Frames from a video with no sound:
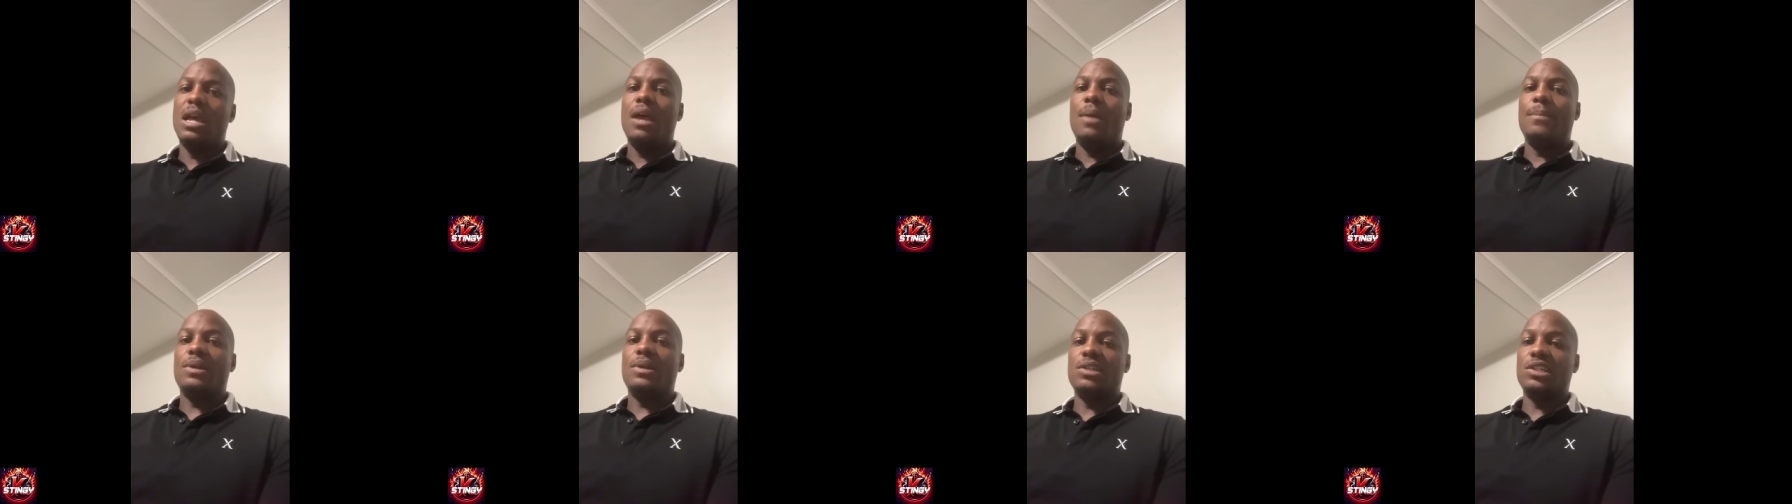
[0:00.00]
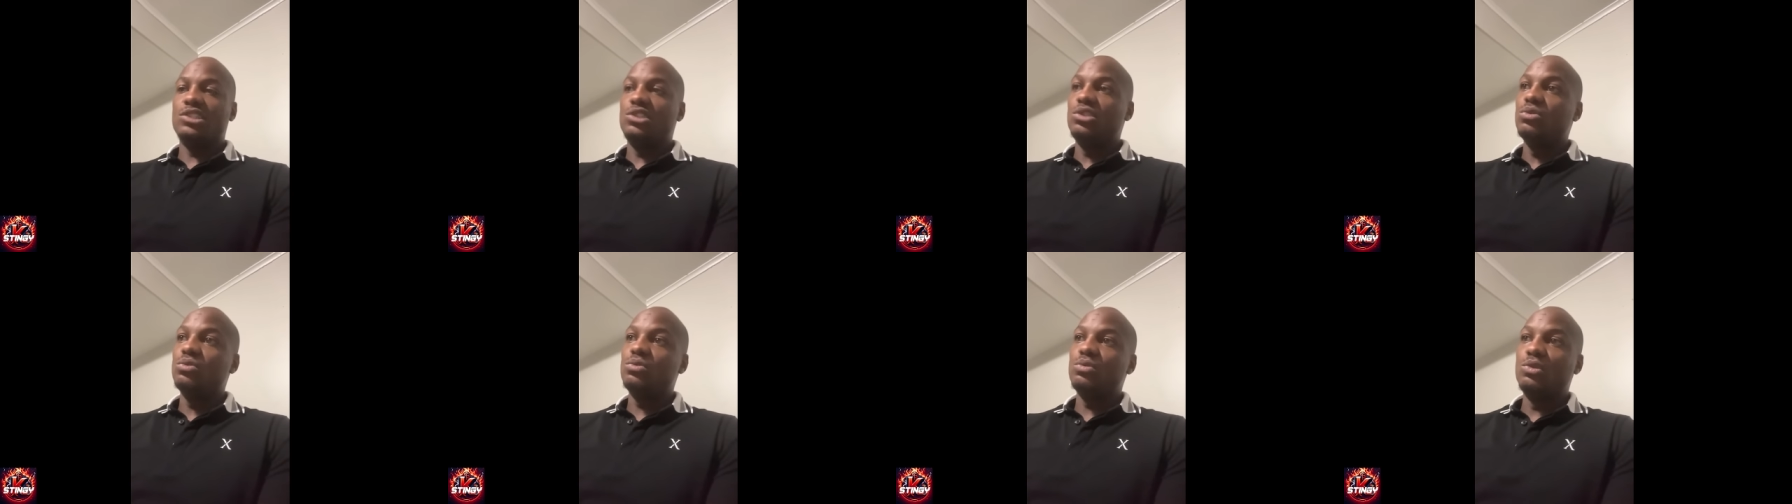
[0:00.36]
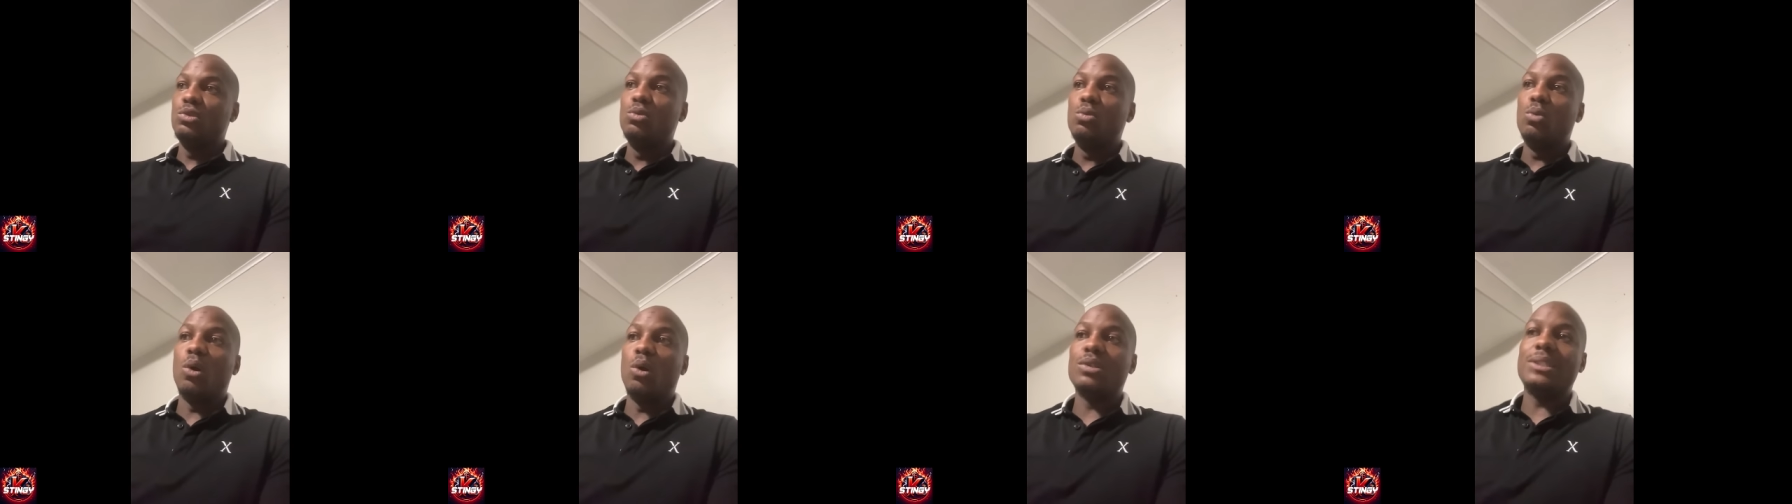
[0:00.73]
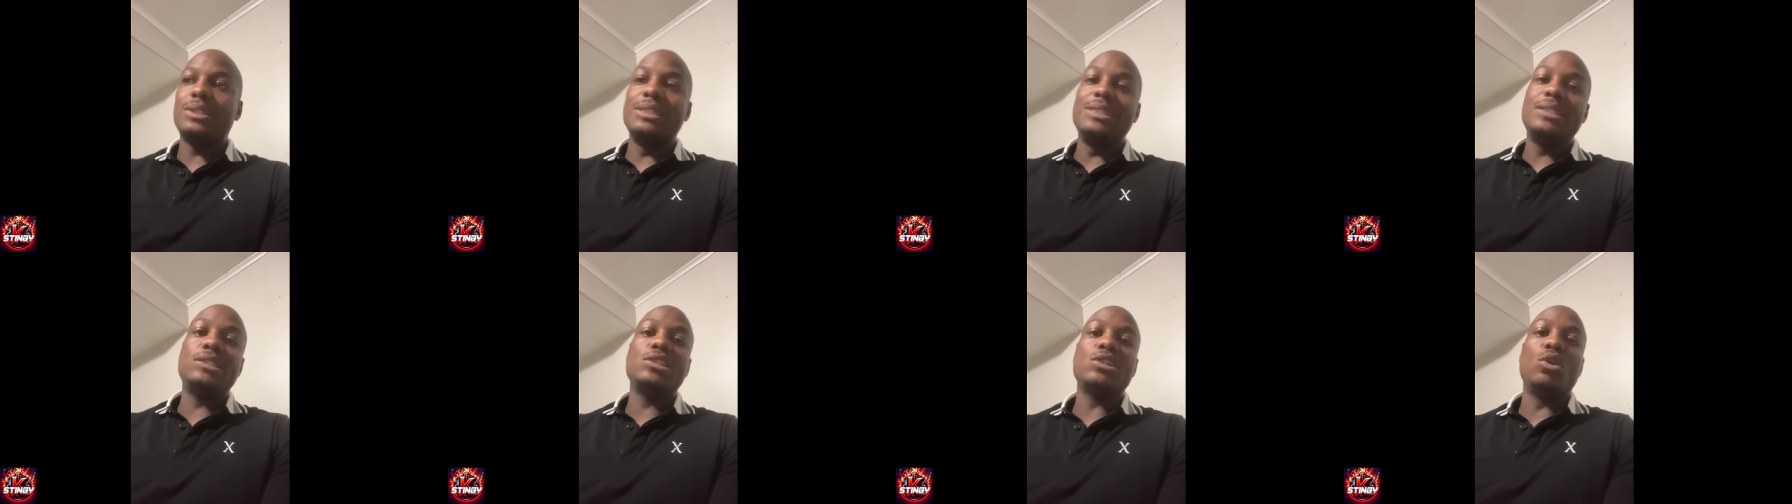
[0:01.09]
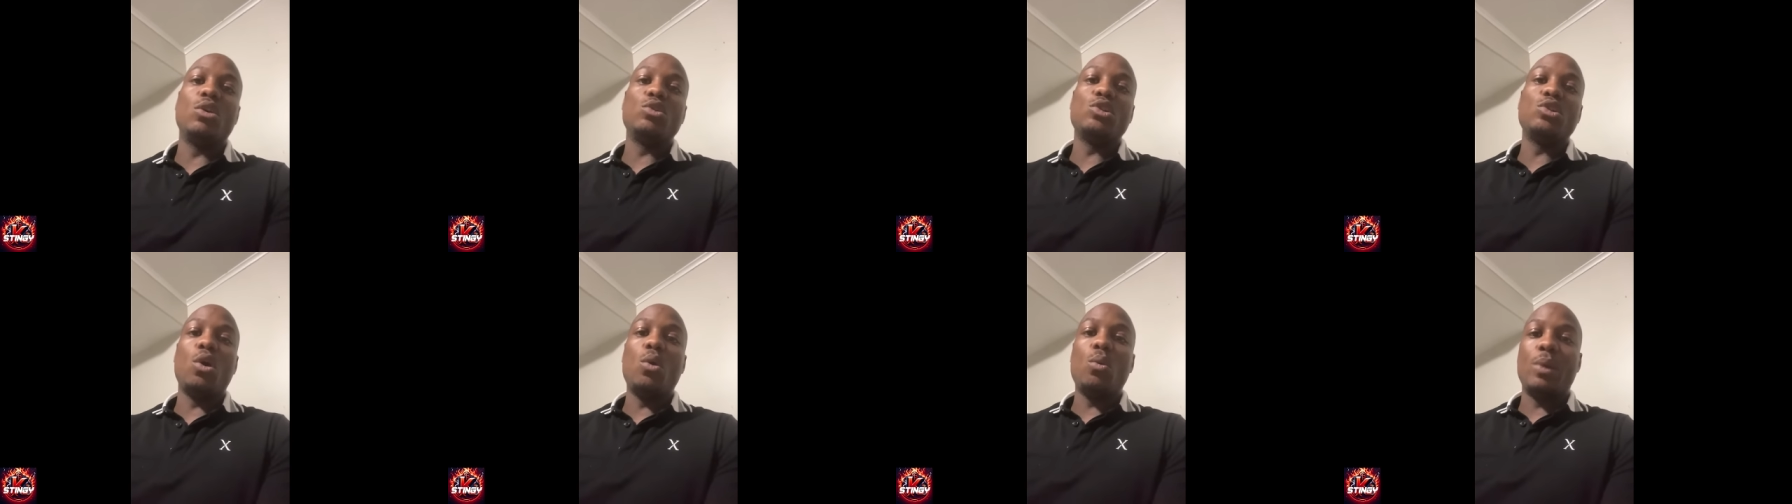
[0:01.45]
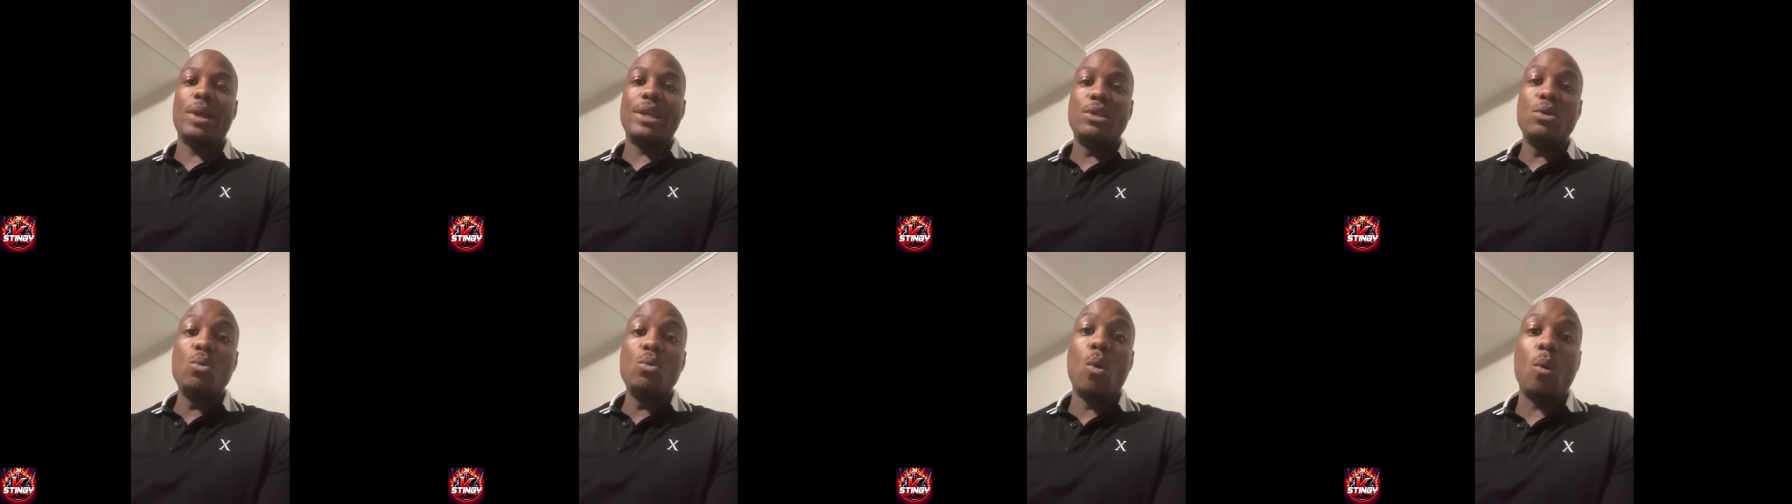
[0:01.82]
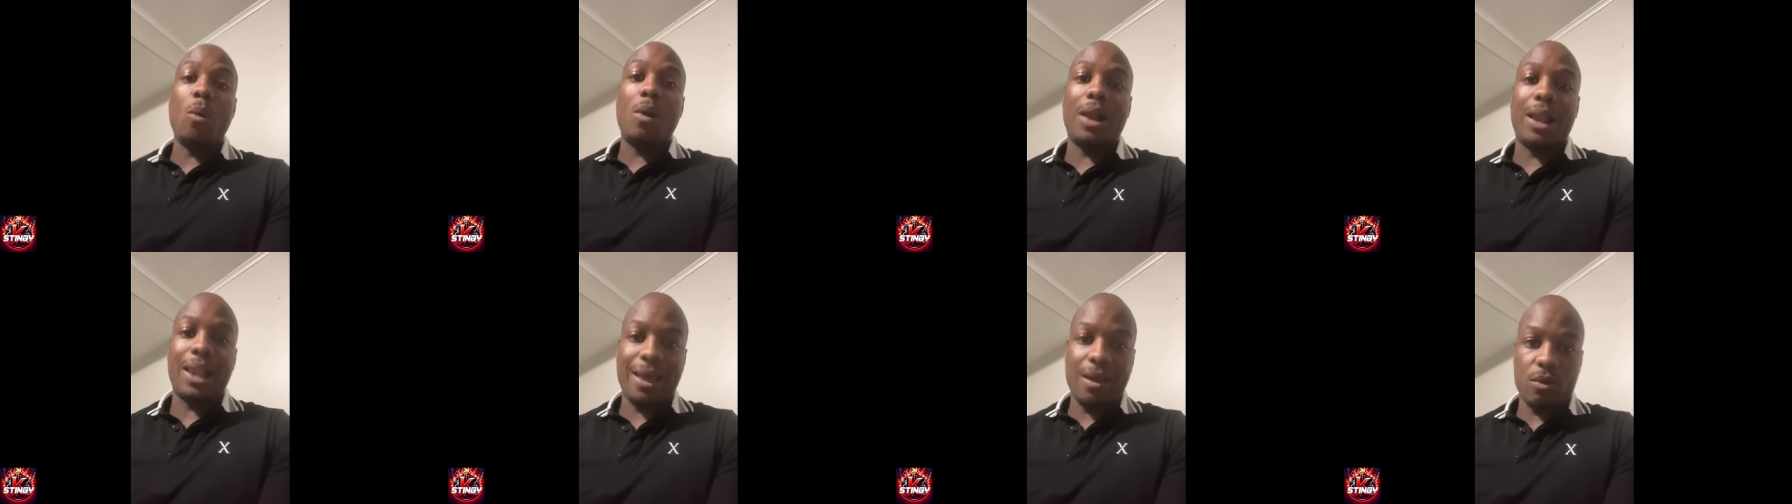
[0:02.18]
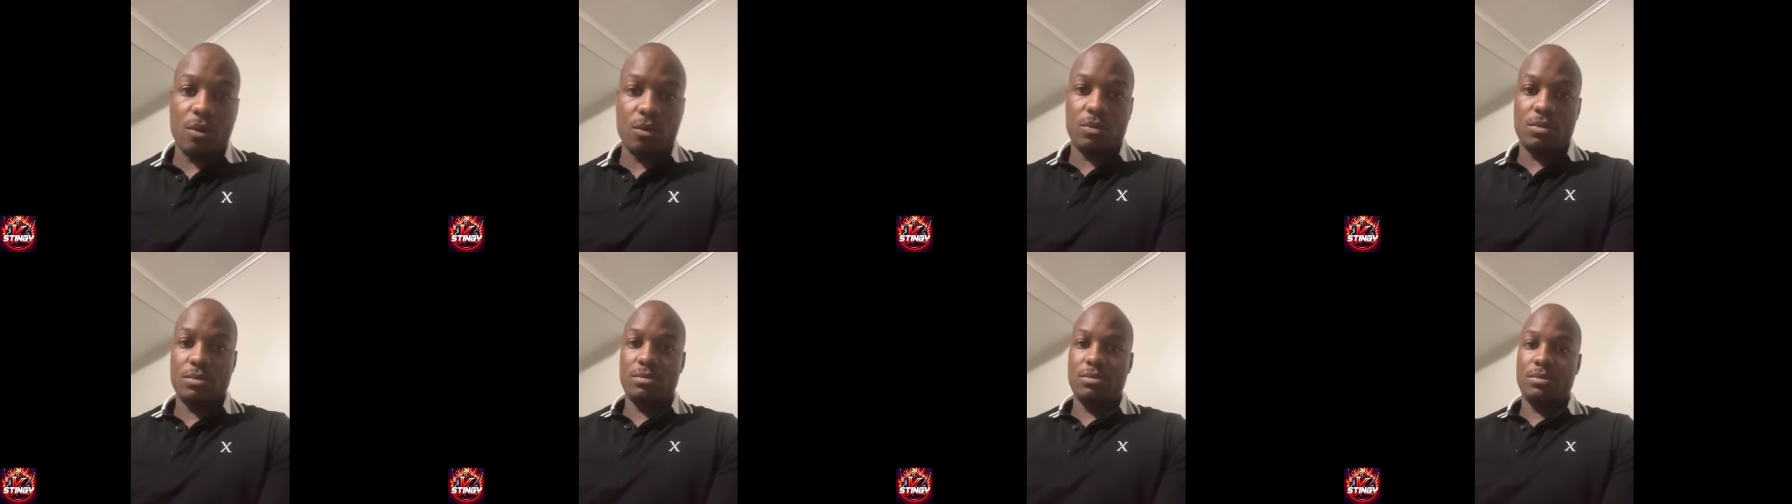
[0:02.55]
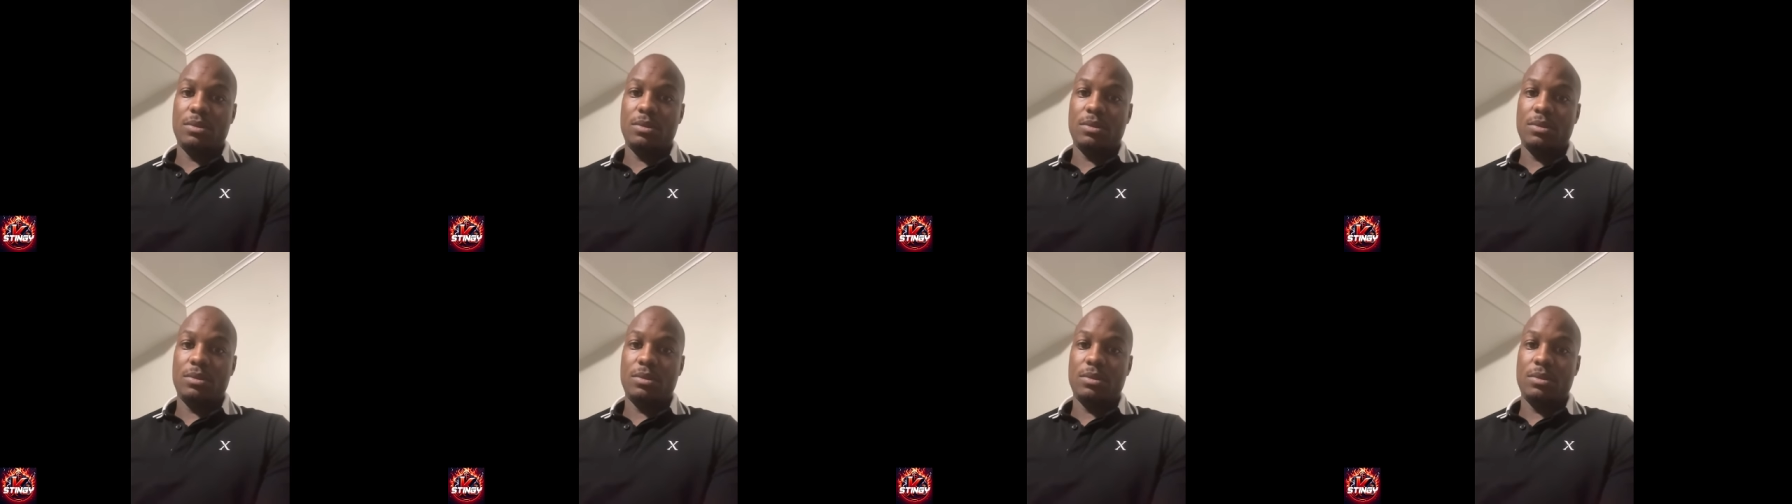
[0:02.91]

because you you want things to go your way. You want clout.